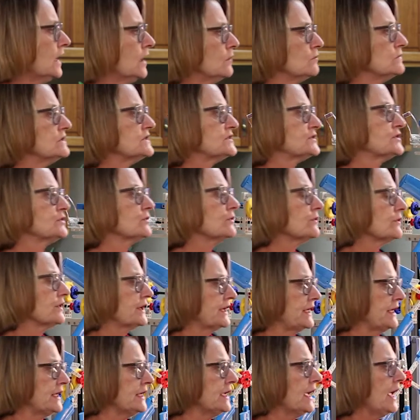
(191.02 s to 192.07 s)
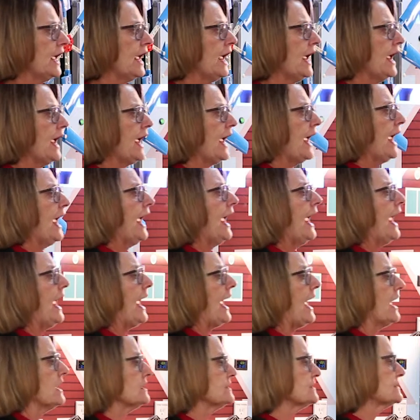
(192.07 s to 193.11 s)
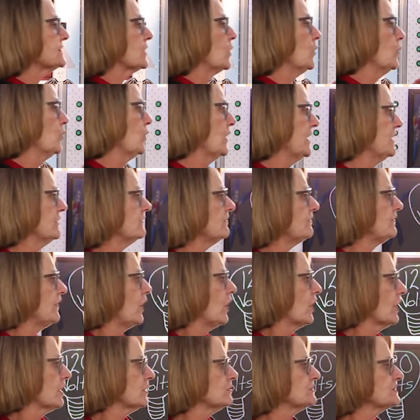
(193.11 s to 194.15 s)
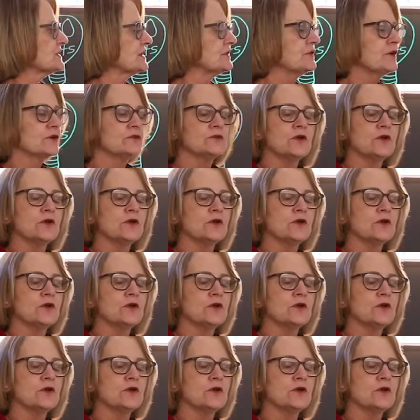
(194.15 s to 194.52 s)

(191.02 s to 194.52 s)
Missouri has wind farms, and they're